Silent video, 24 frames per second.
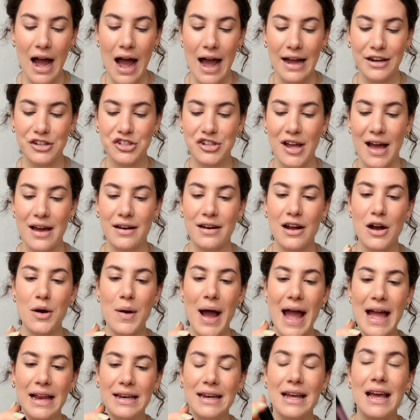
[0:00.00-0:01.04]
eyeshadow,
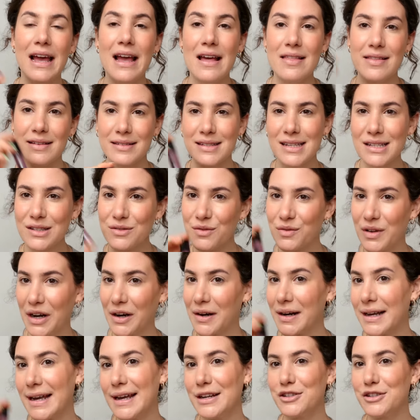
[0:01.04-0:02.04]
and this is very